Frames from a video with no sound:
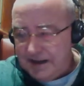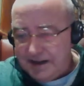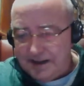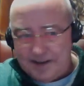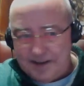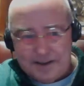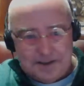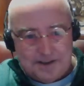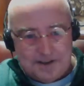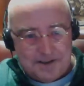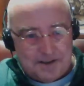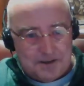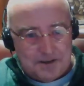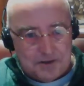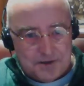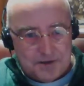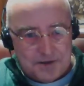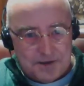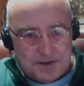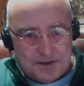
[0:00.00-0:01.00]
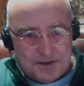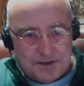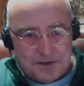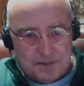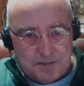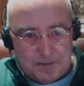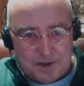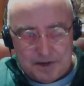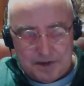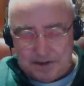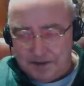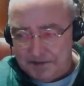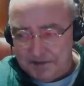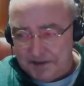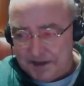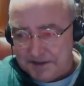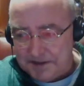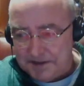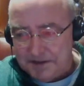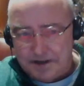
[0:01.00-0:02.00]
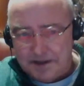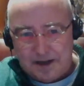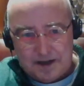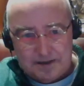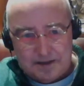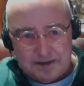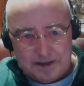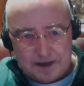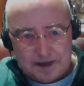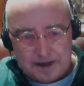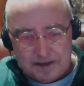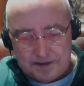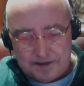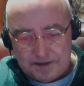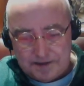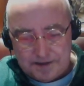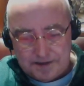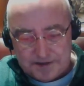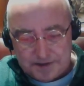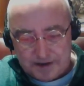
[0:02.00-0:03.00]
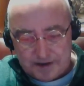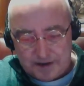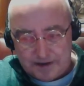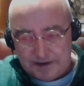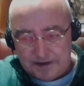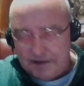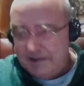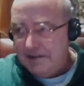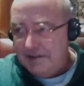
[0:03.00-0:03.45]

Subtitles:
I'd lost his email address, and I'd like to say